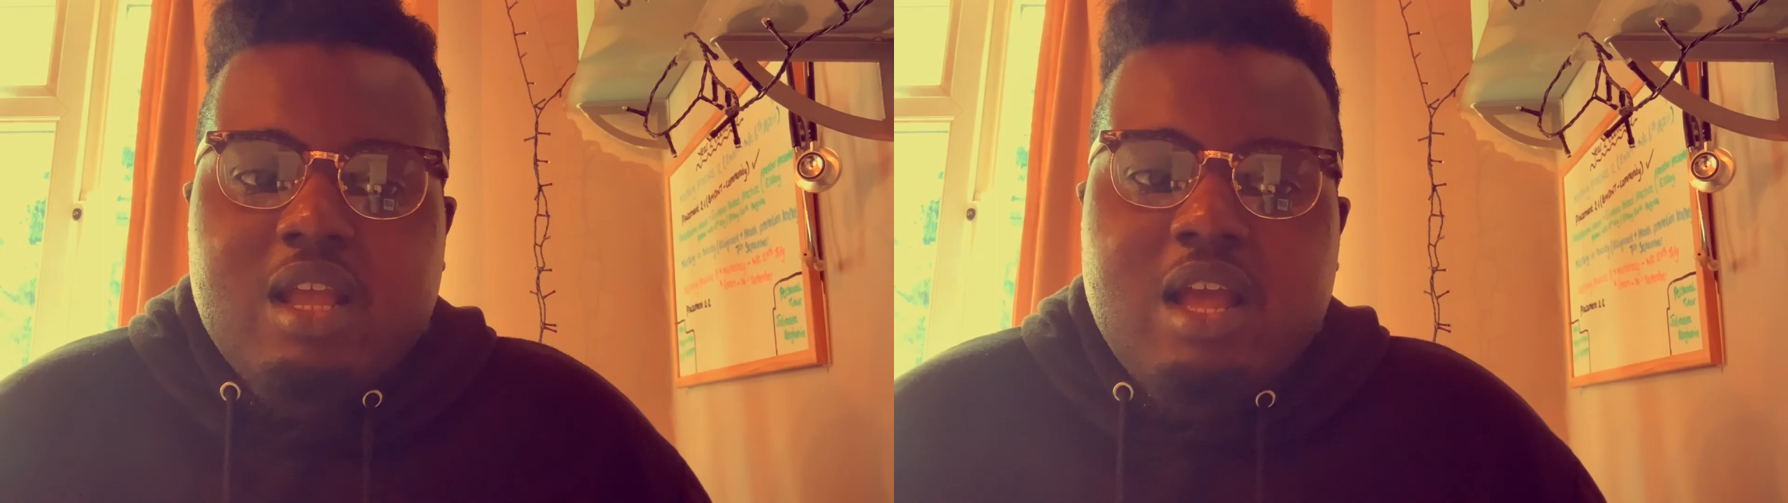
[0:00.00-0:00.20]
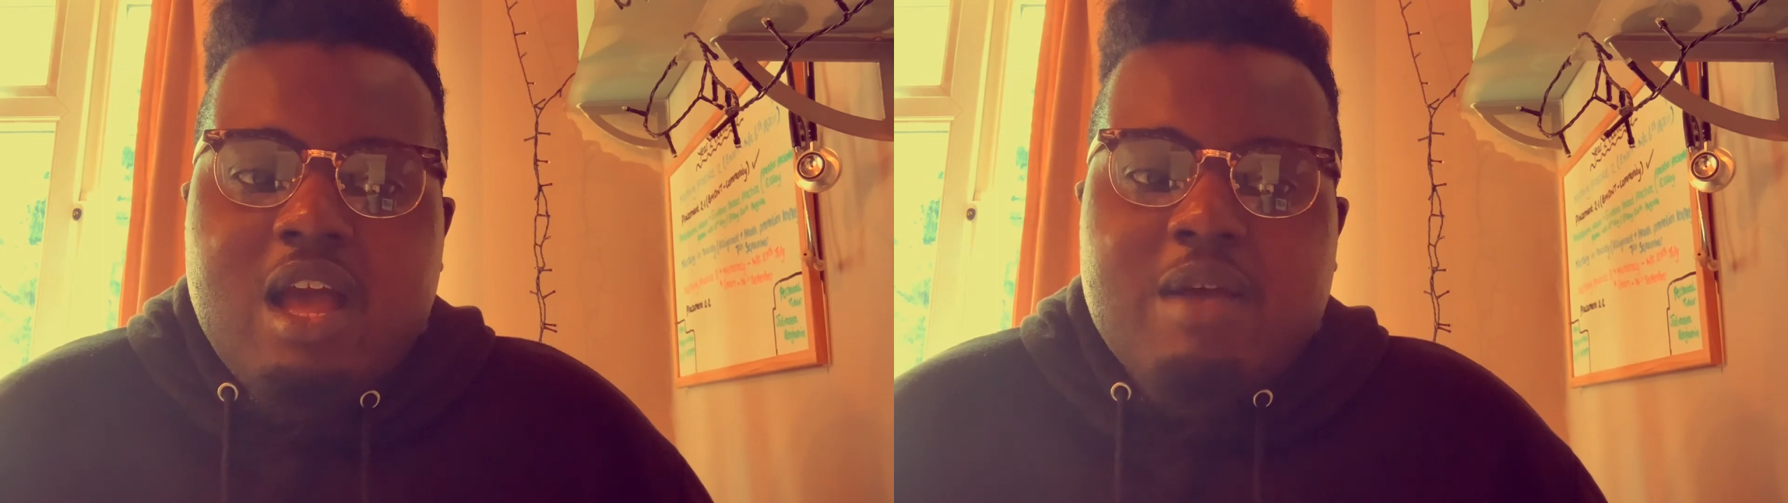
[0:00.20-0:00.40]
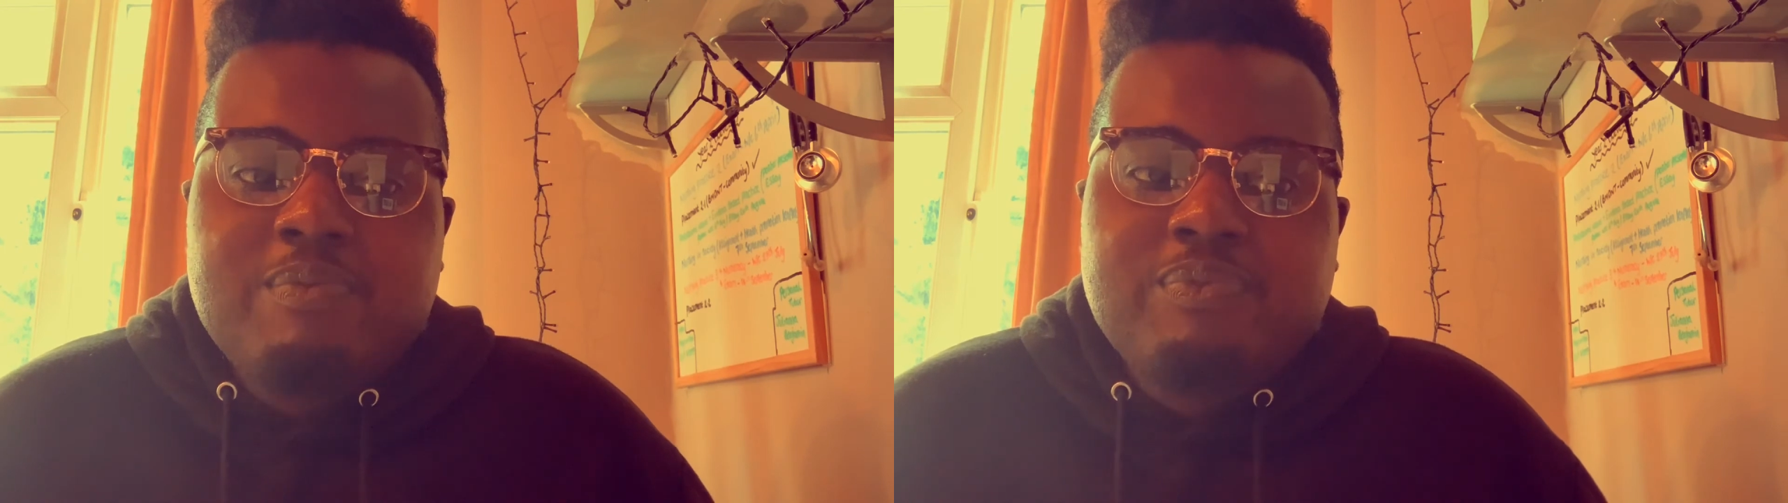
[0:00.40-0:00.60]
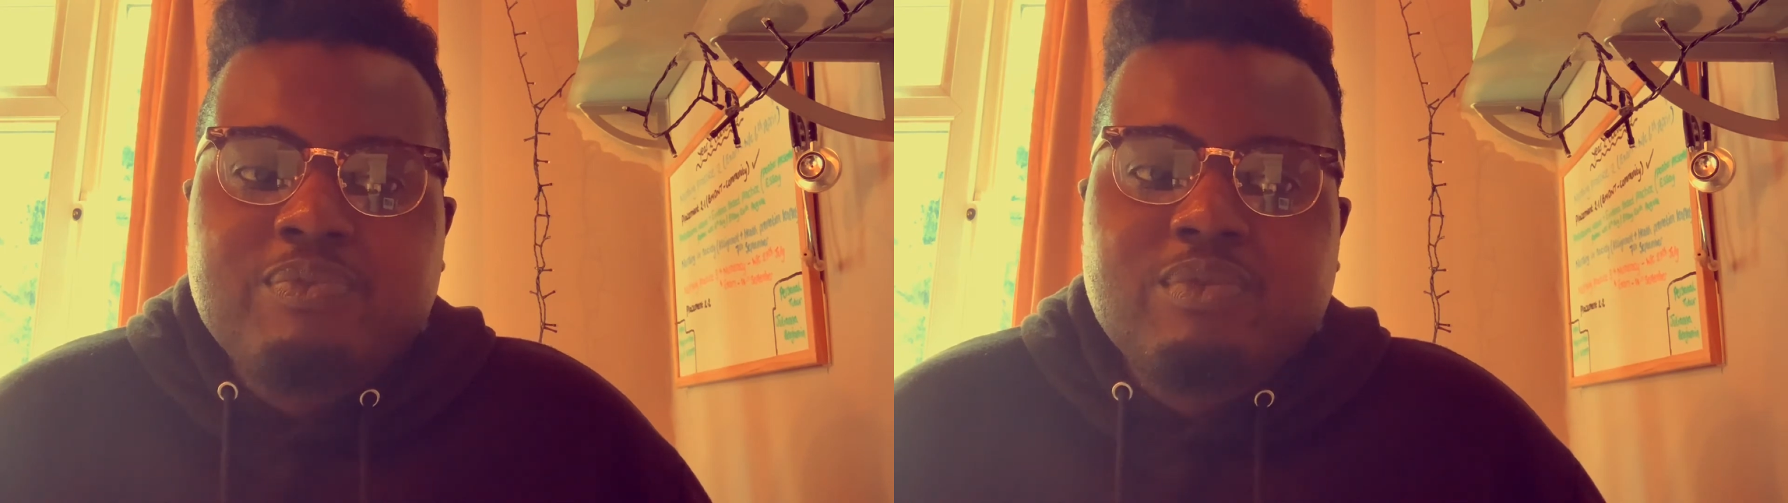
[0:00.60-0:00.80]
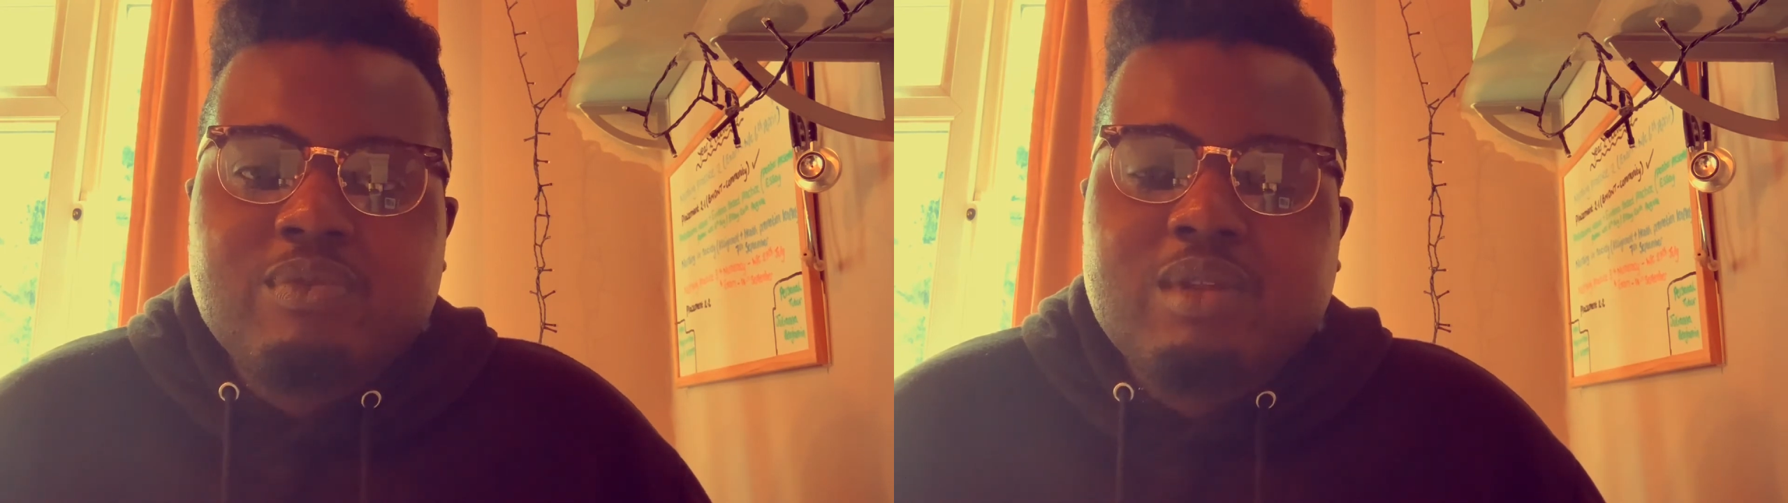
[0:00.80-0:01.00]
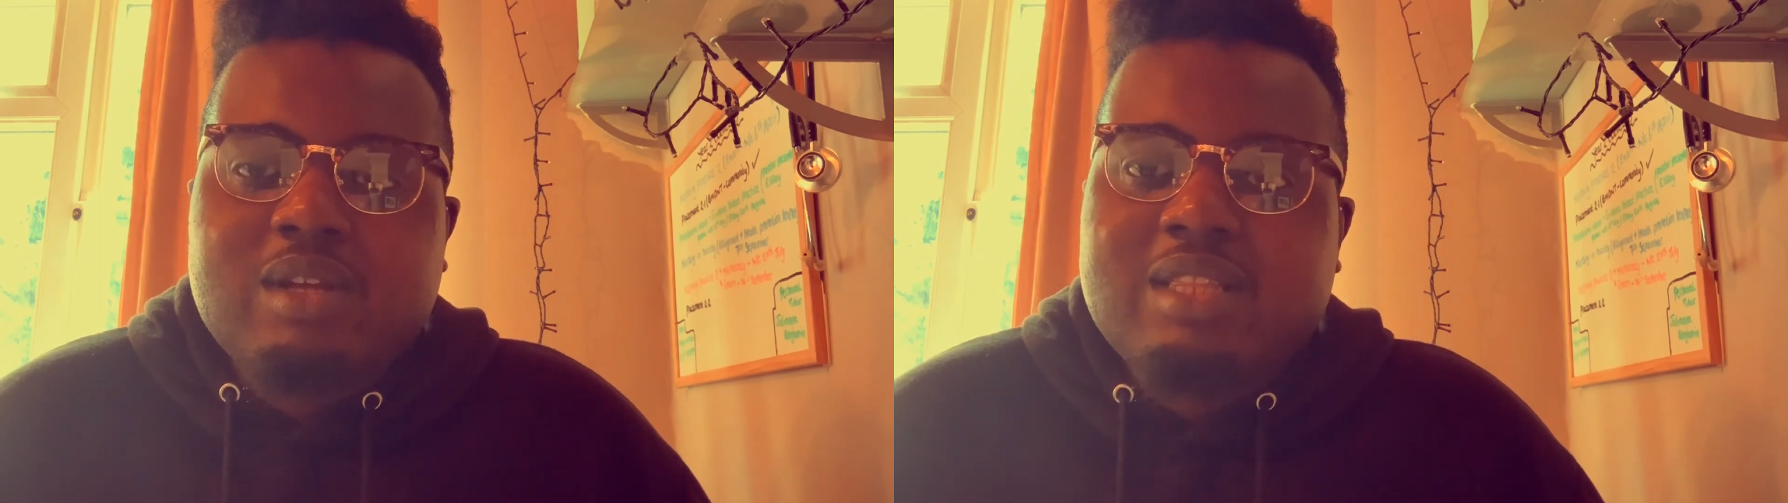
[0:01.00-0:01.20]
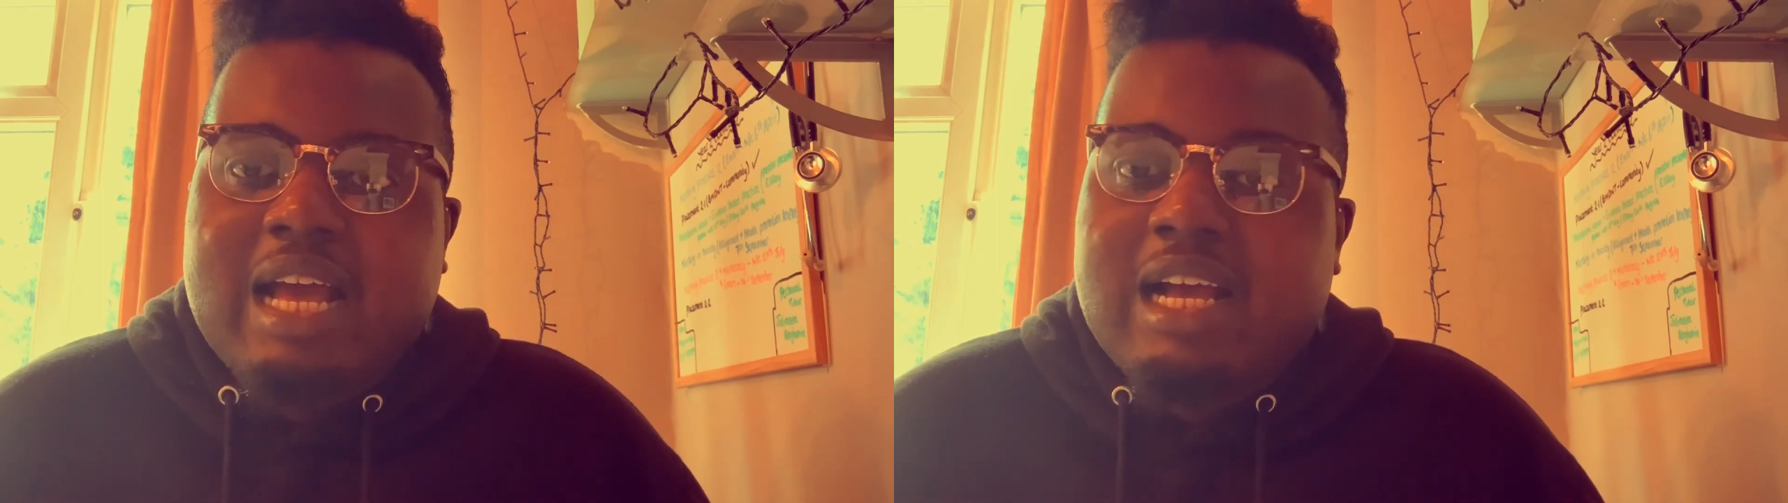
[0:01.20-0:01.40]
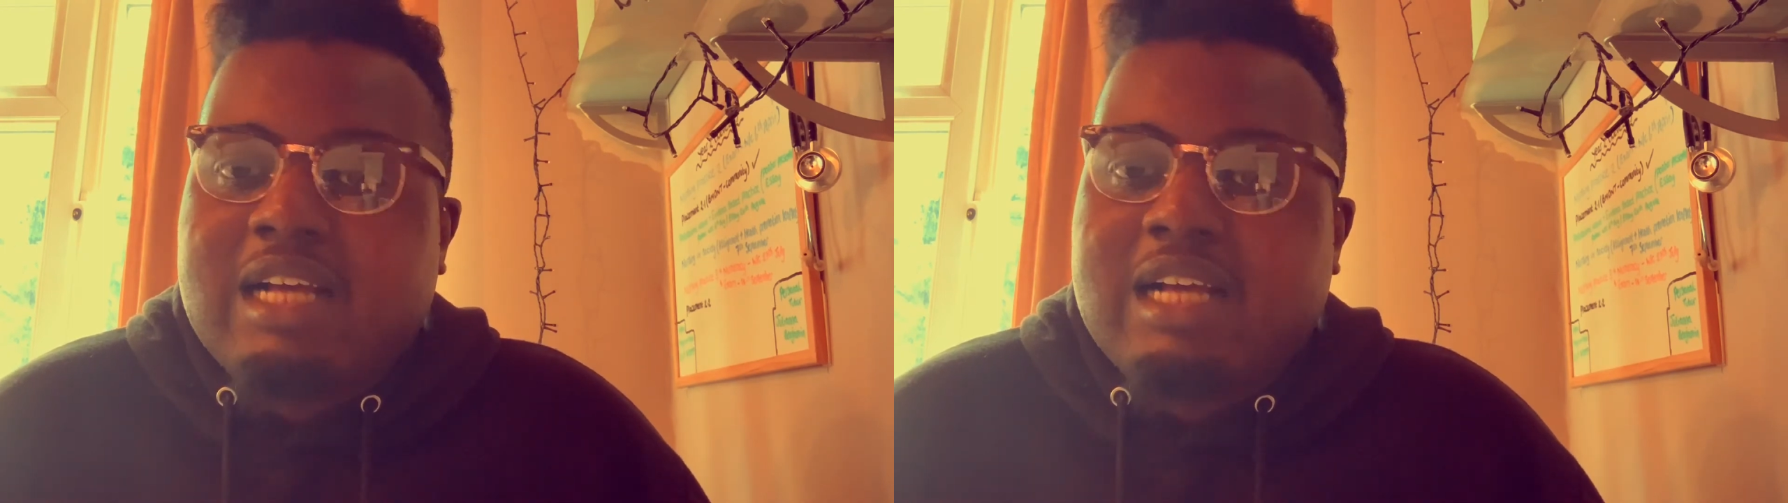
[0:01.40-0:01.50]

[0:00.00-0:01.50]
that